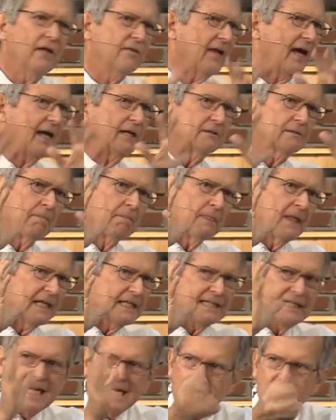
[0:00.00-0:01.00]
that
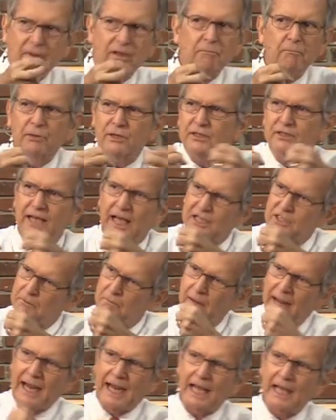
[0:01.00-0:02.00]
demon possessed
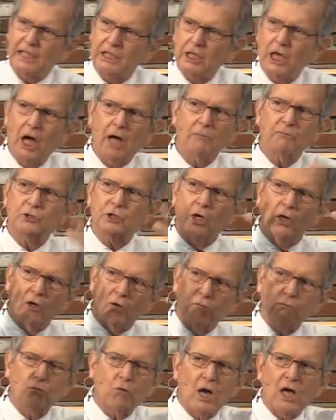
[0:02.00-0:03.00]
man comes
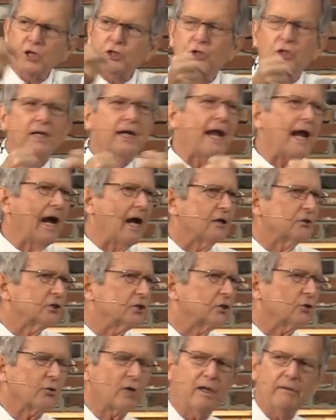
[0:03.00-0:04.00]
rushing out,
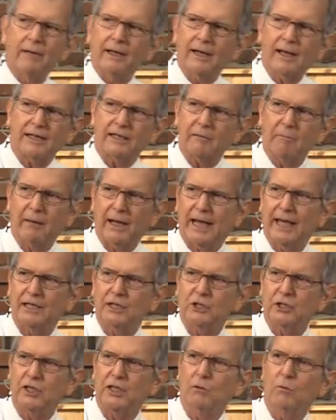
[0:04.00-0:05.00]
screaming like a
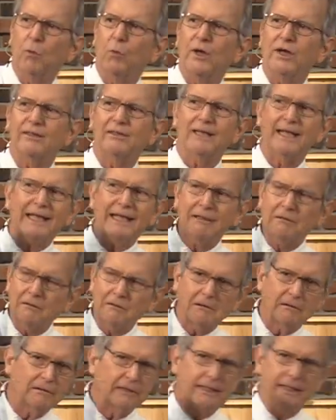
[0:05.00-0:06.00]
banshee with
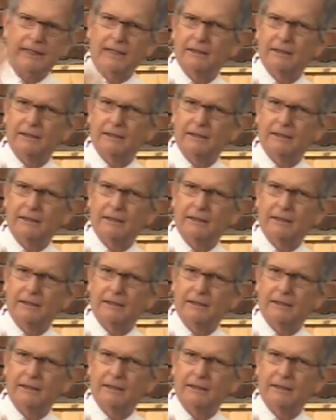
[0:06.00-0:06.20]
ill,